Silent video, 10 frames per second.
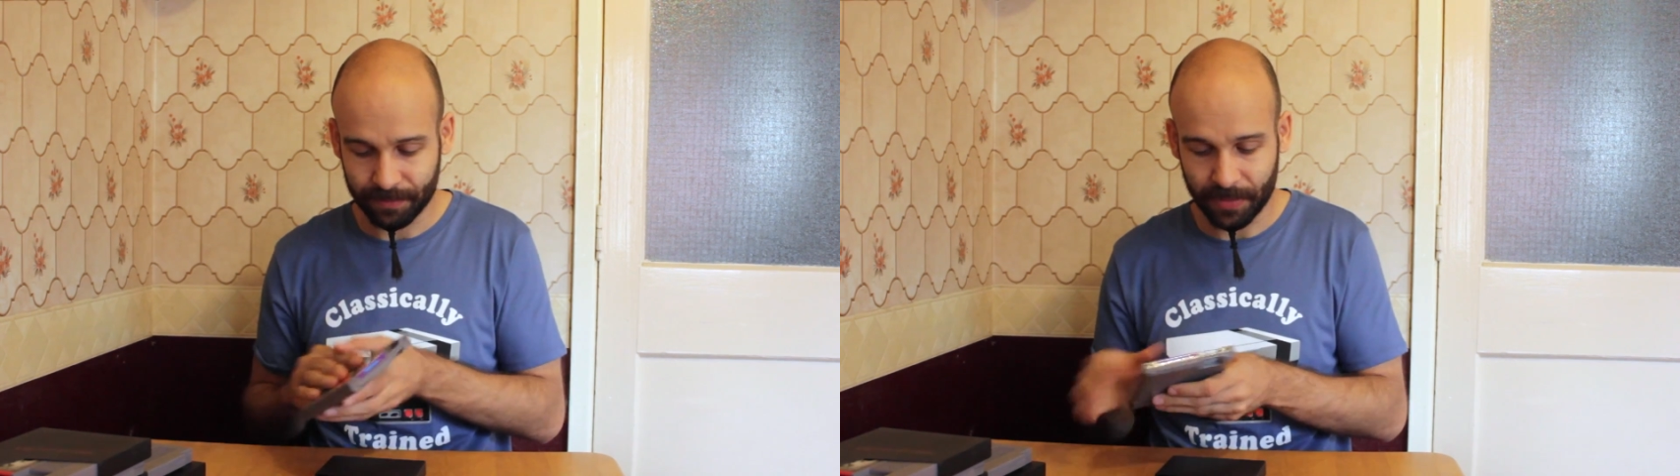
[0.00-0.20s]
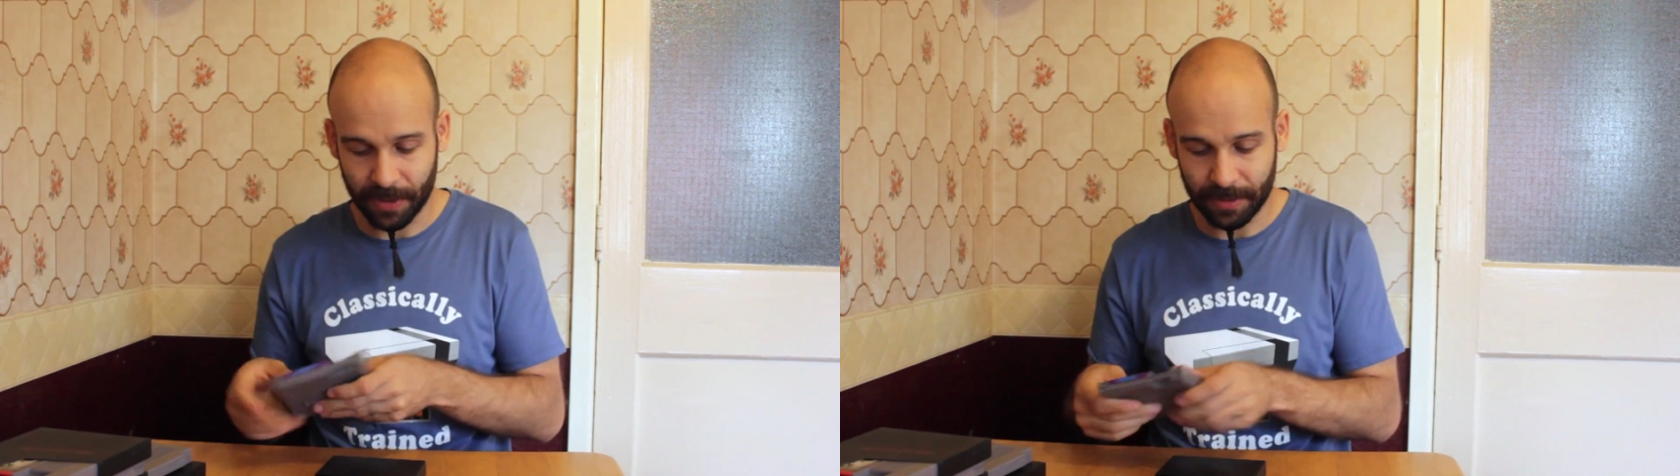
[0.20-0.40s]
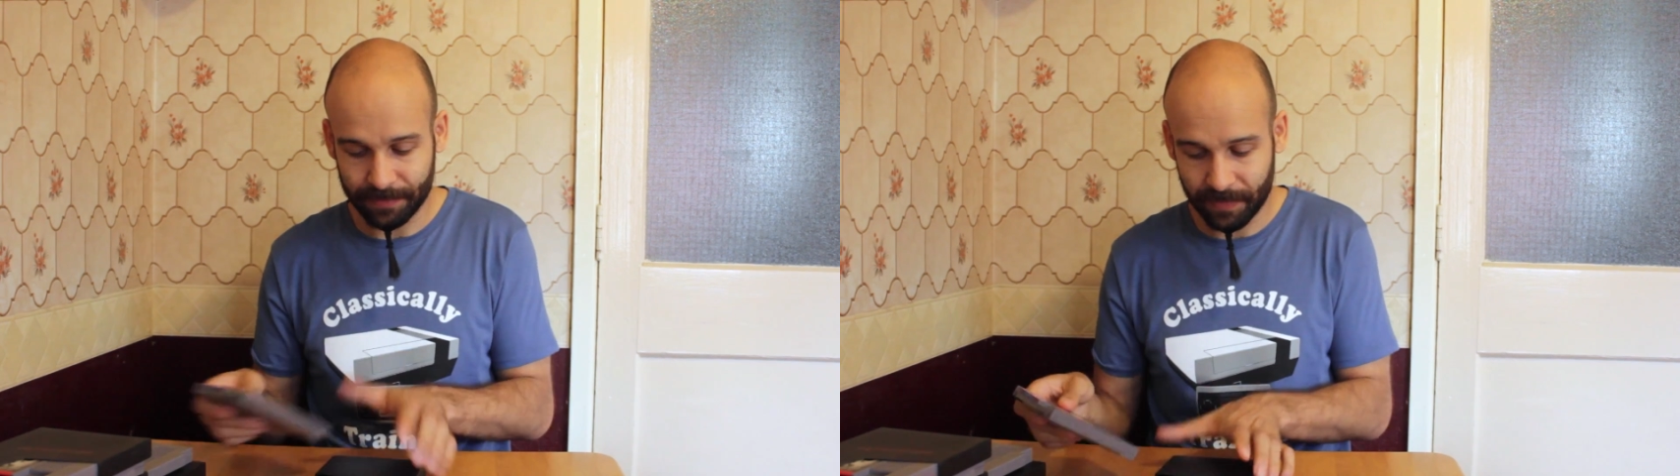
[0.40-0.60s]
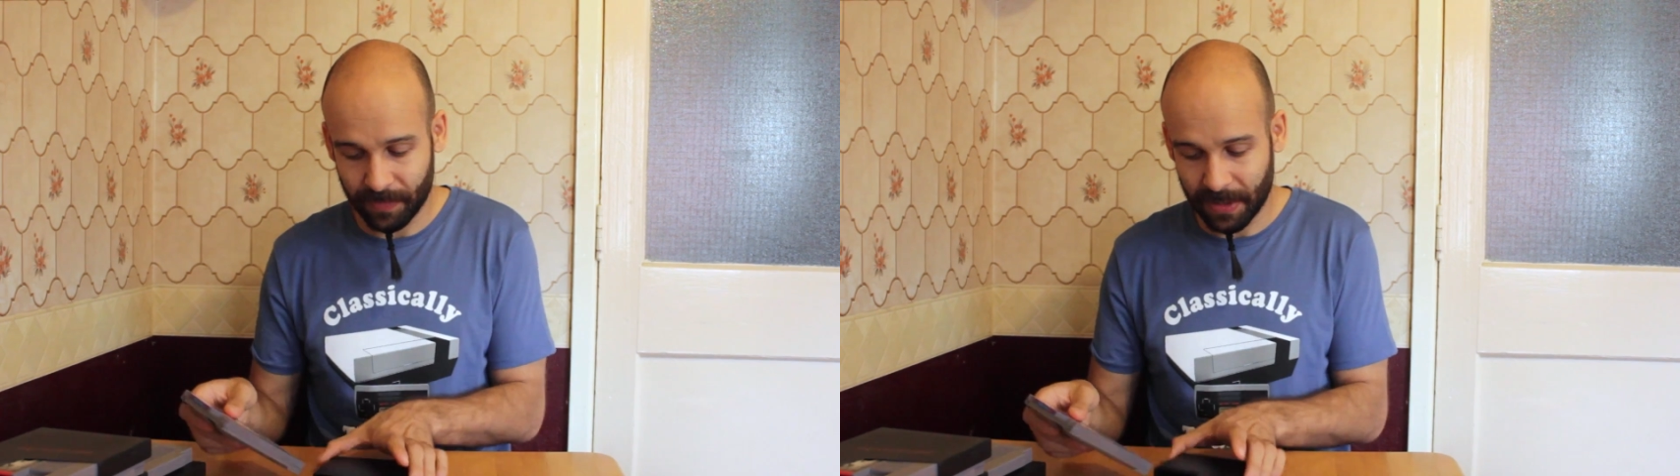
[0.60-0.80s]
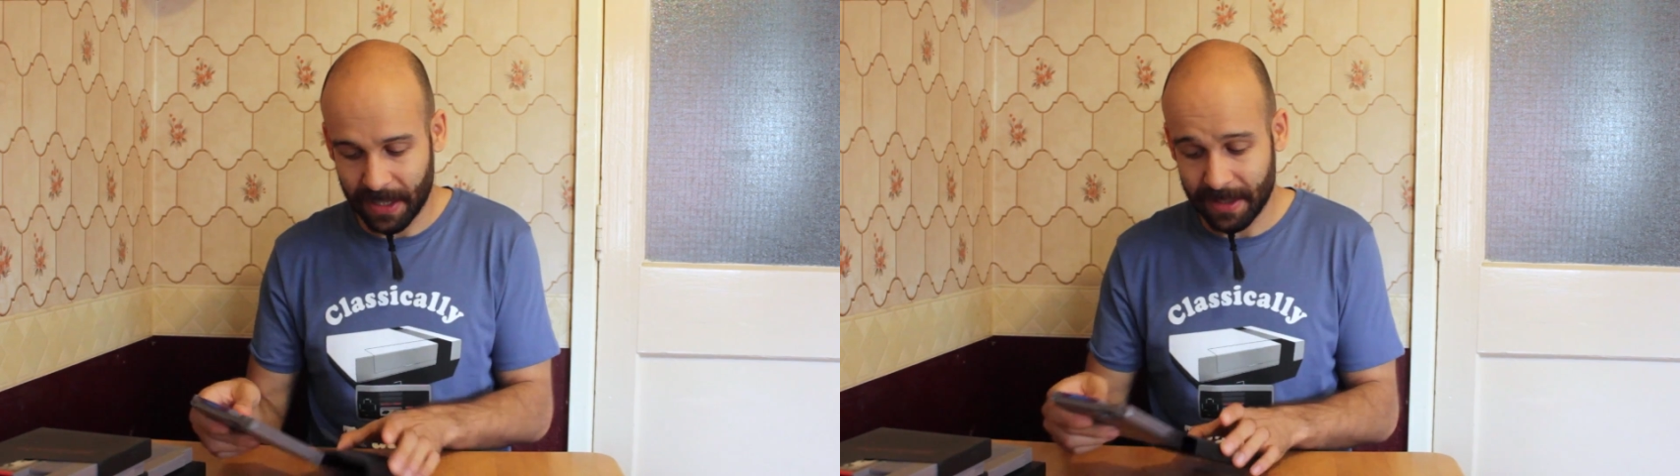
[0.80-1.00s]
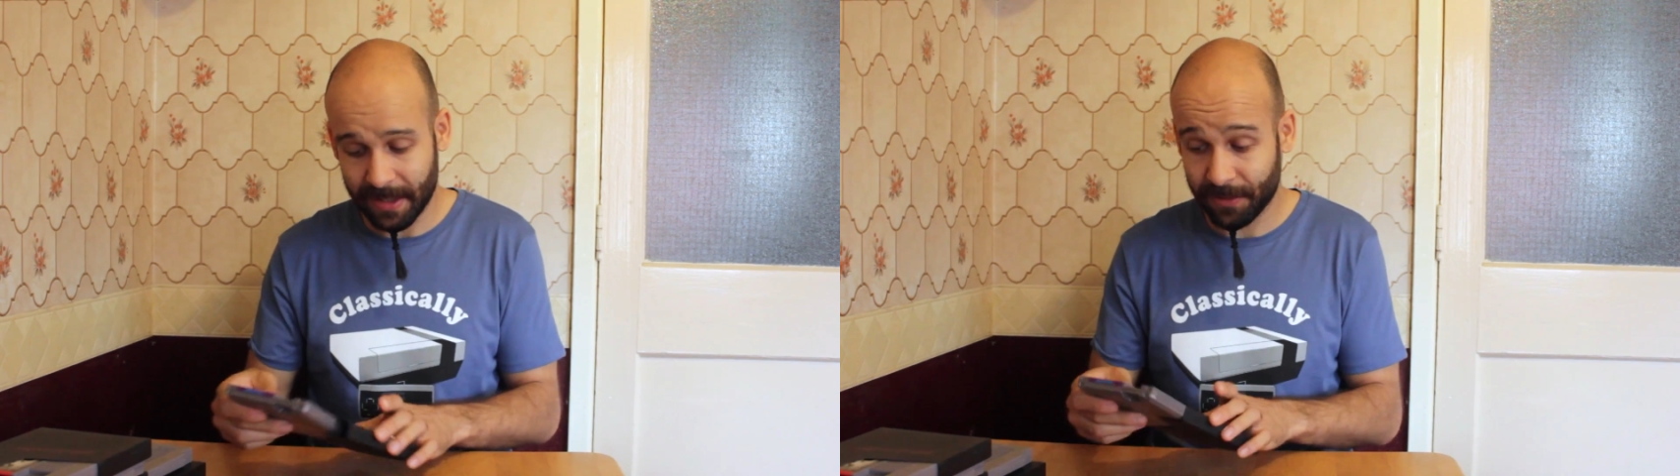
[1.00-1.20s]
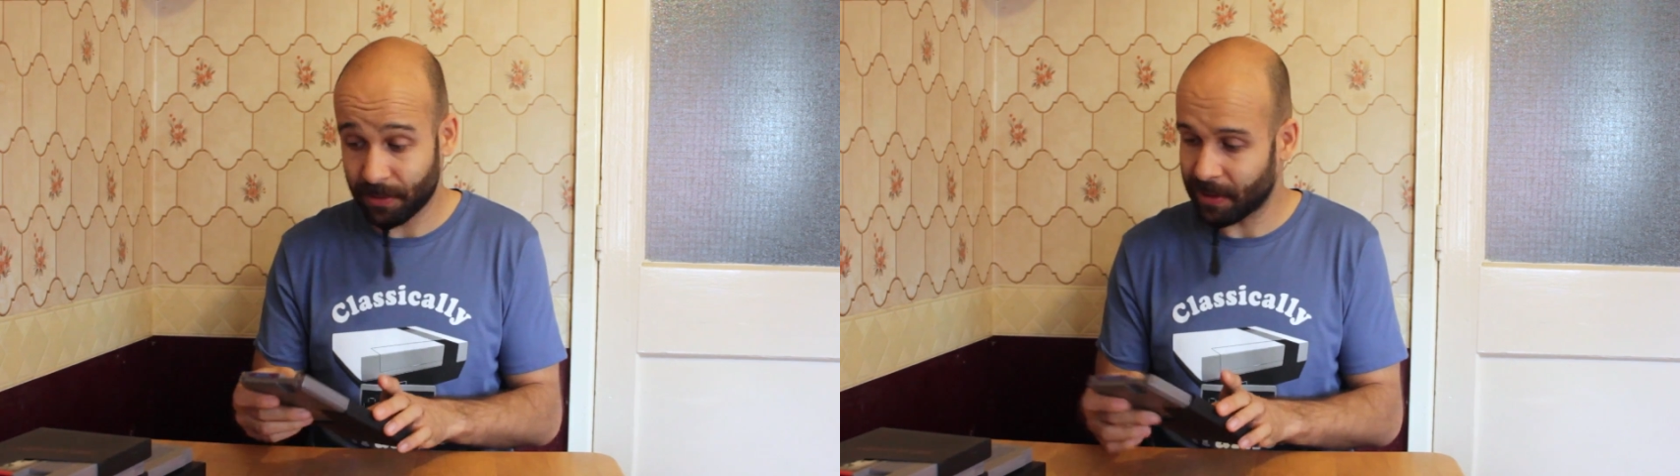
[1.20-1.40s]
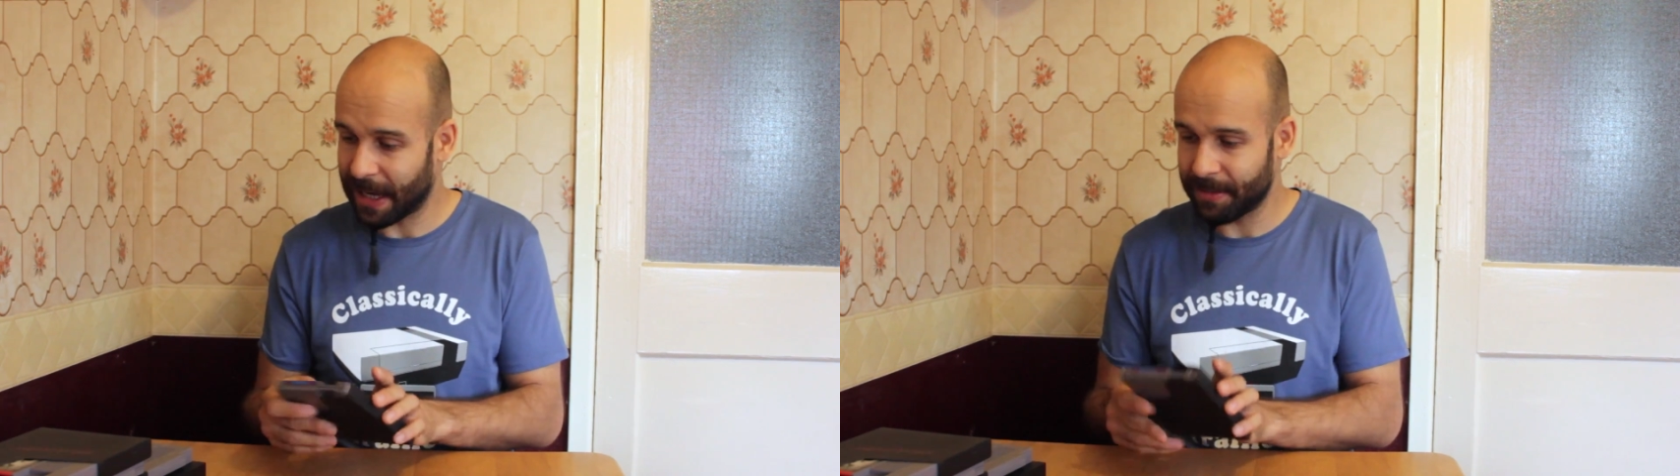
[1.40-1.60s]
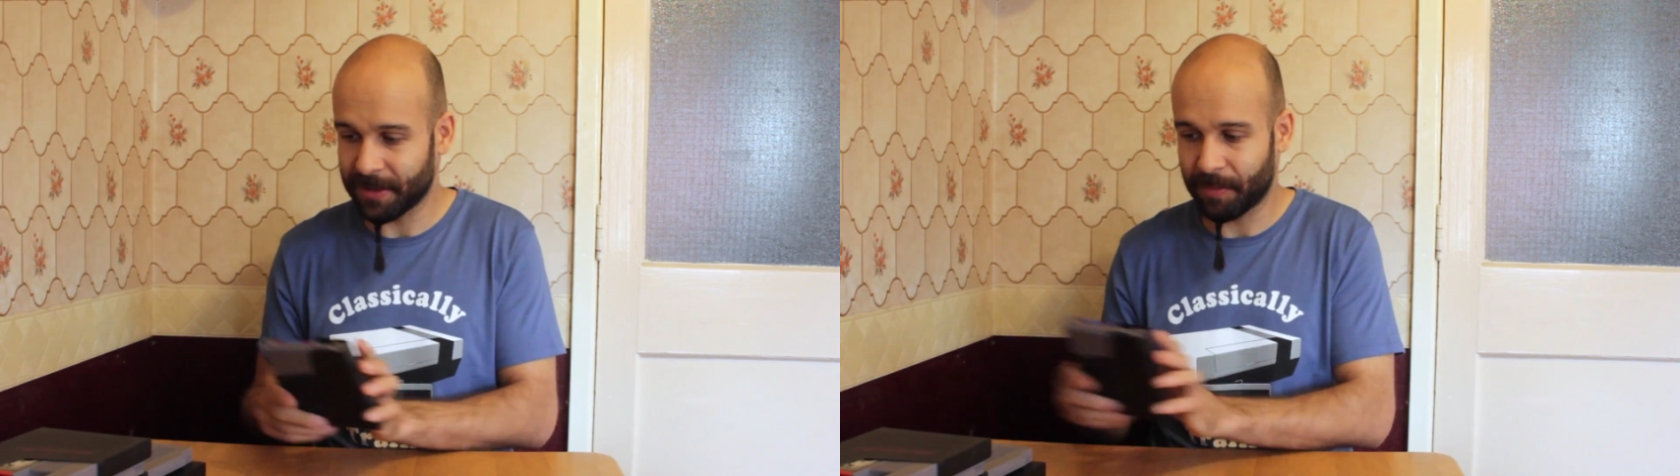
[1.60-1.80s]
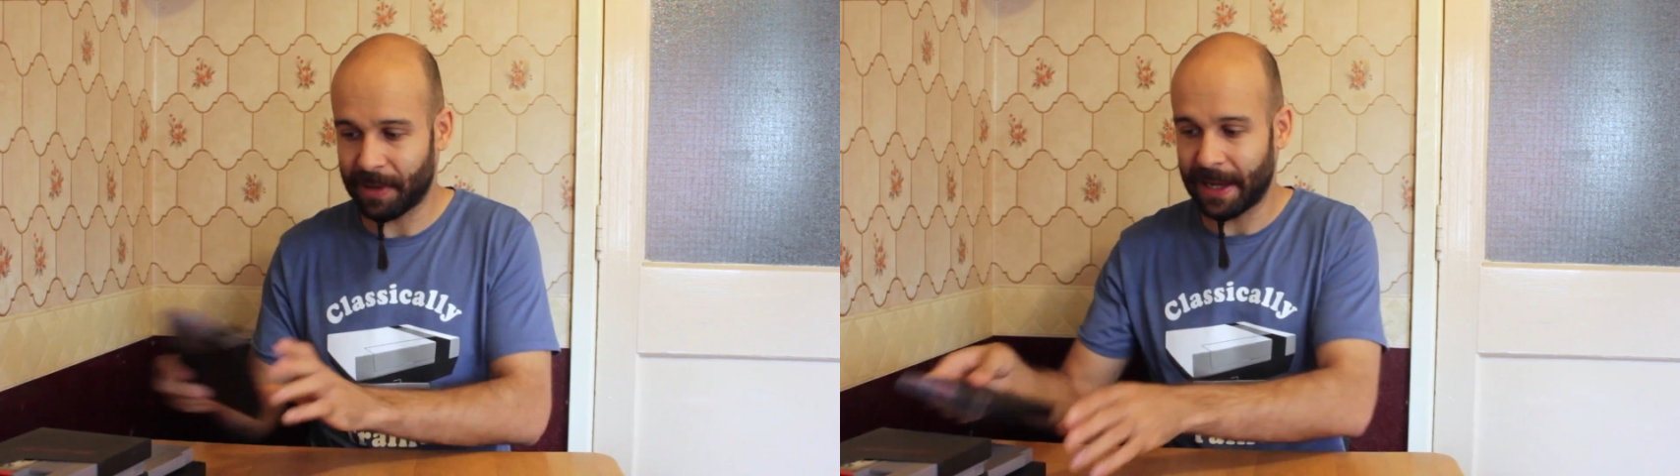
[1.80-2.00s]
But again, these are all games
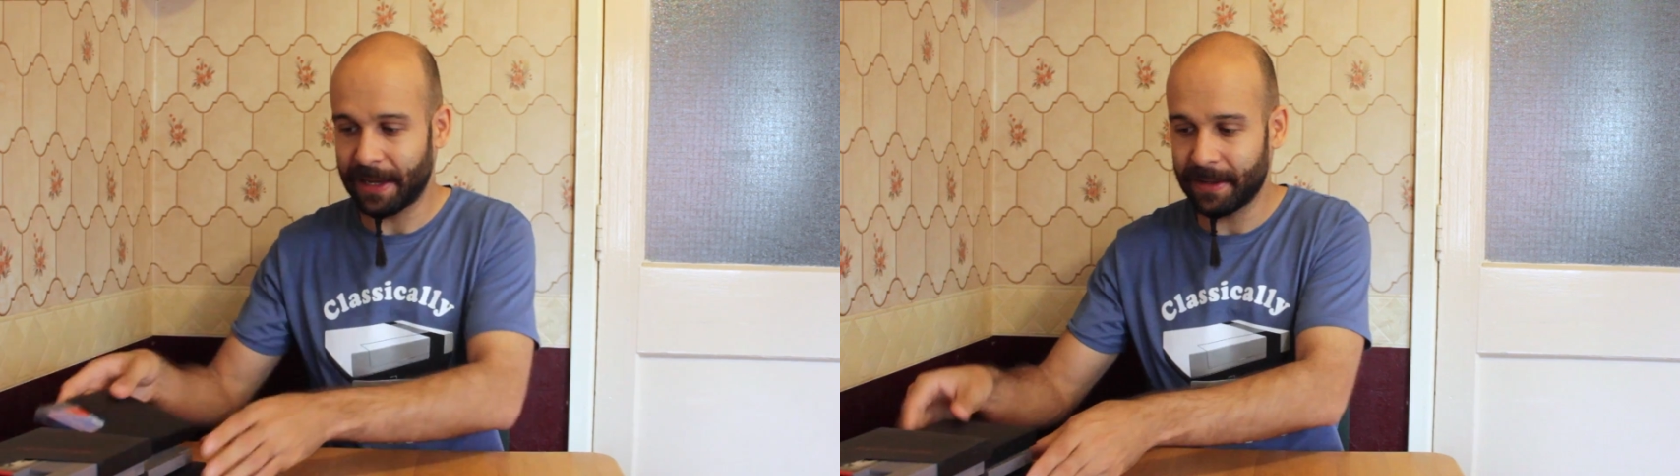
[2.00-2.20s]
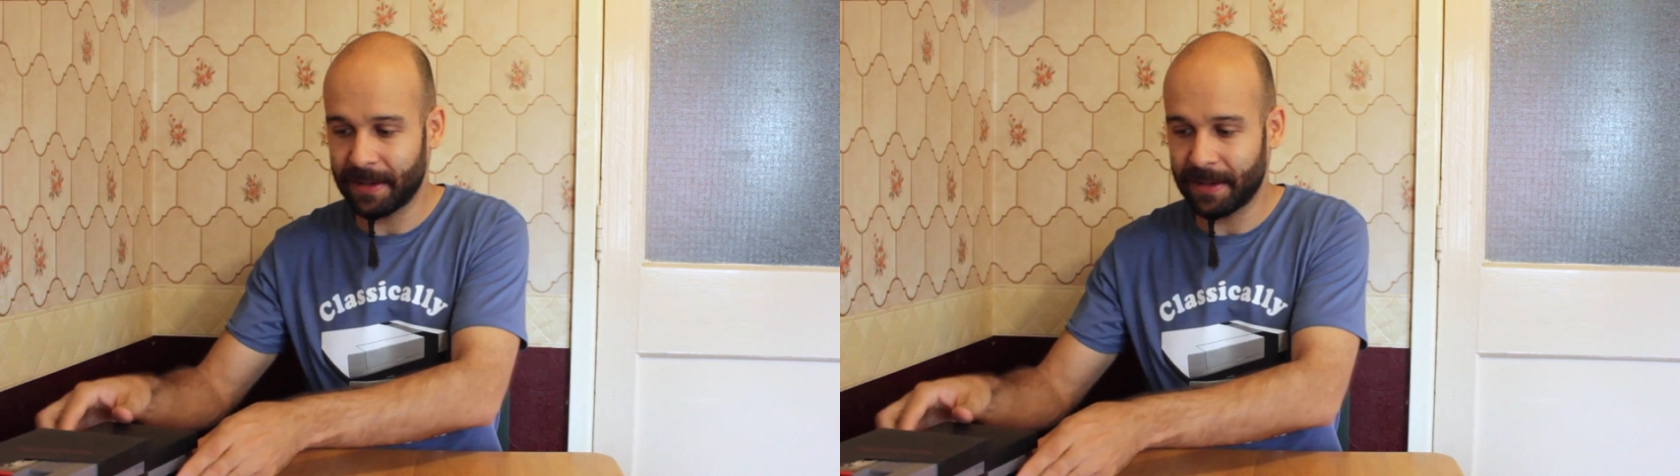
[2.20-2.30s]
I play